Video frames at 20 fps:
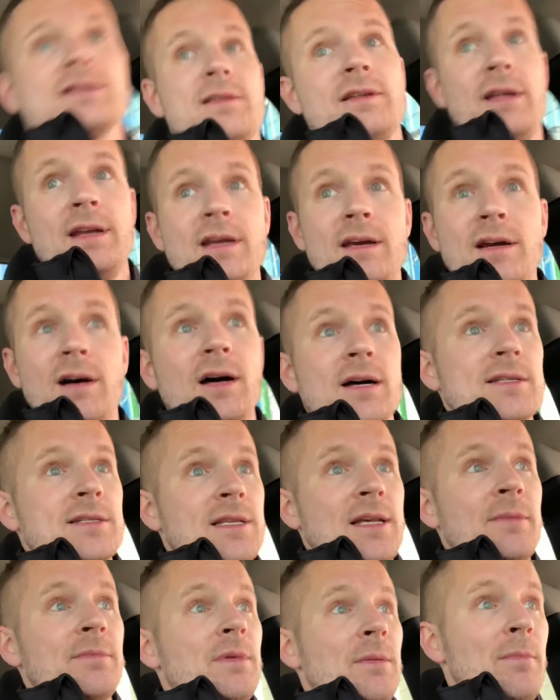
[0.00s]
that it costs
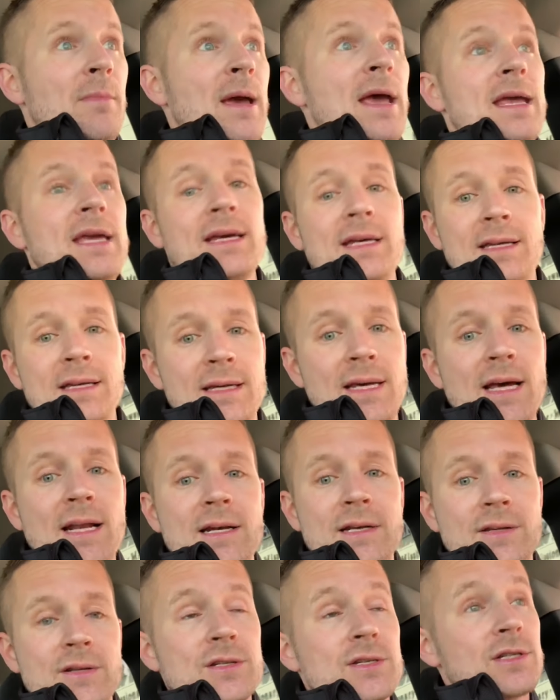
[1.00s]
them to make it and get it
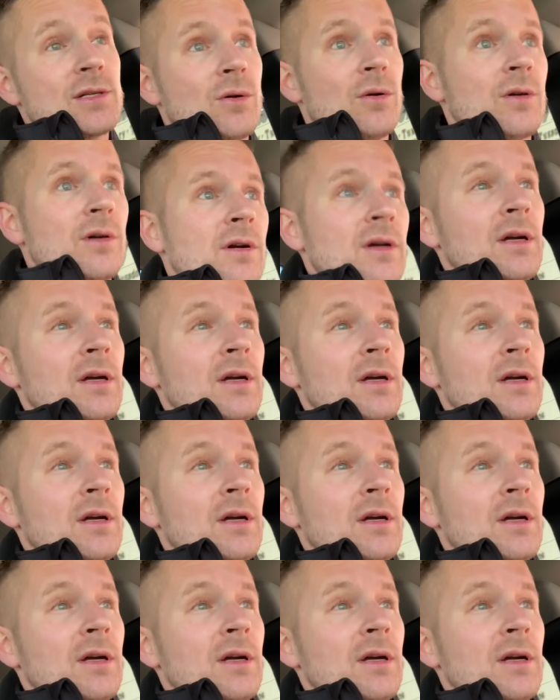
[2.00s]
to the store.